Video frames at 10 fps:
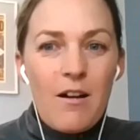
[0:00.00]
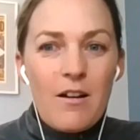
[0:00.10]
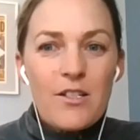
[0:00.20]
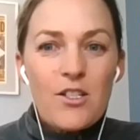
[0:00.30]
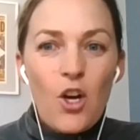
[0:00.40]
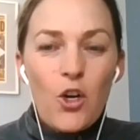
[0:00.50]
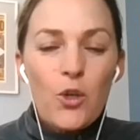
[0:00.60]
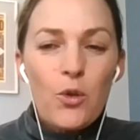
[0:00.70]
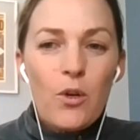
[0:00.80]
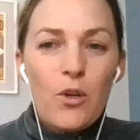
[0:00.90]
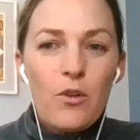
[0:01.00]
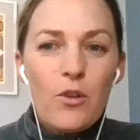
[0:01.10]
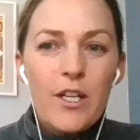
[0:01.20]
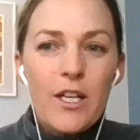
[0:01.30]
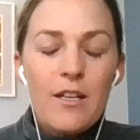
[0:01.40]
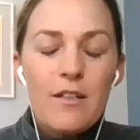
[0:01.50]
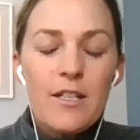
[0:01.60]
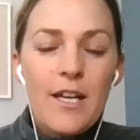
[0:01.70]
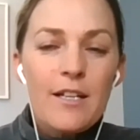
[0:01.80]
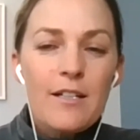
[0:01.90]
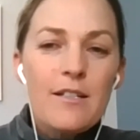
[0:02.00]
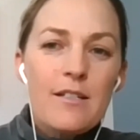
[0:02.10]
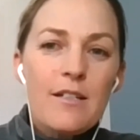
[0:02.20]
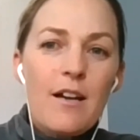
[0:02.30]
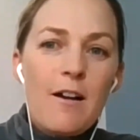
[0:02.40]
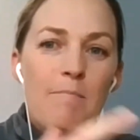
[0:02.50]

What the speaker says: So the next